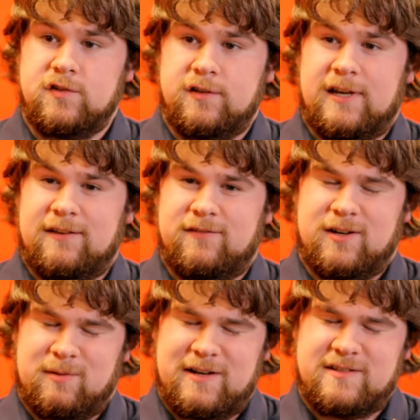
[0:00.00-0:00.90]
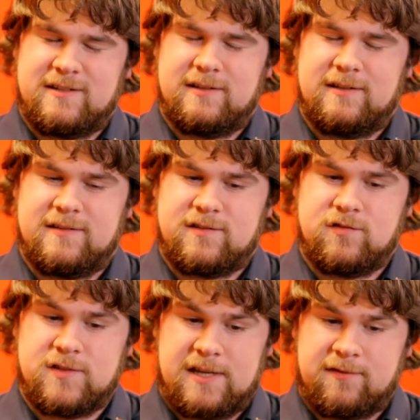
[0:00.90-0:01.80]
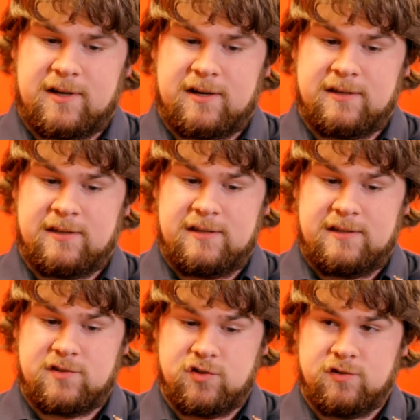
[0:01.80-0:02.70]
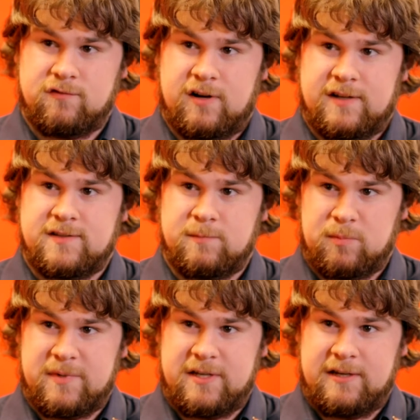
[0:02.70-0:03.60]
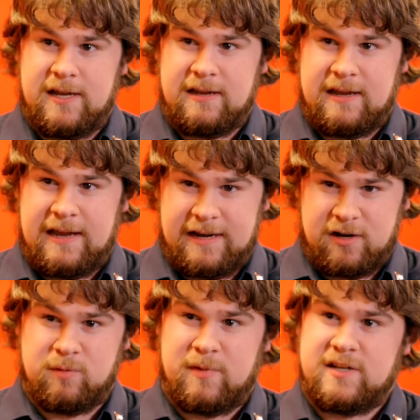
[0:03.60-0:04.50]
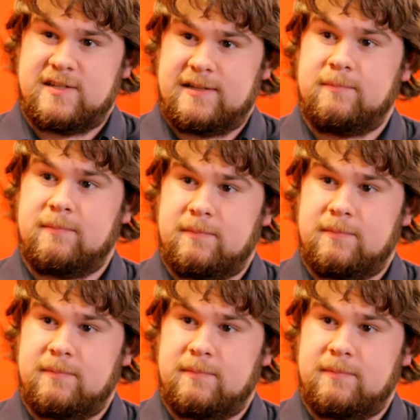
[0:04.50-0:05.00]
student life at RMIT is to safeguard the student rights and well-being at RMIT.